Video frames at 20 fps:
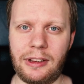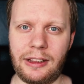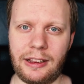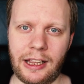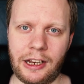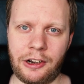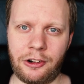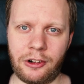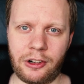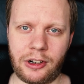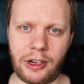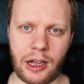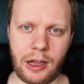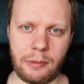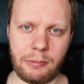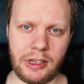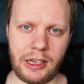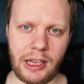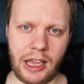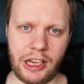letter
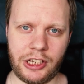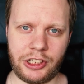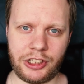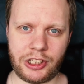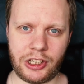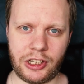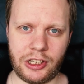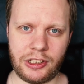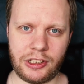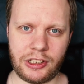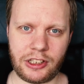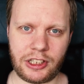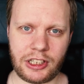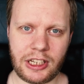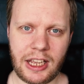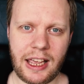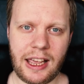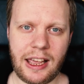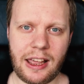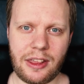combinations
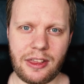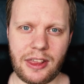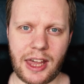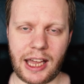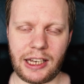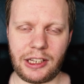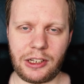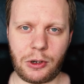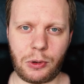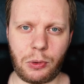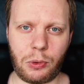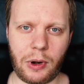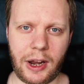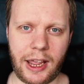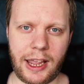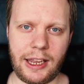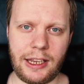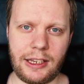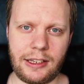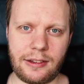that
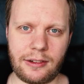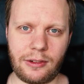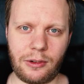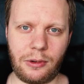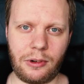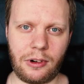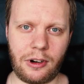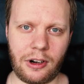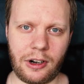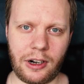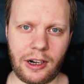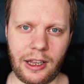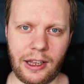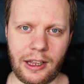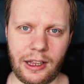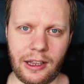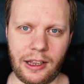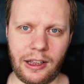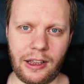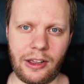create or
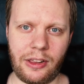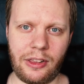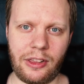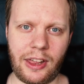uh,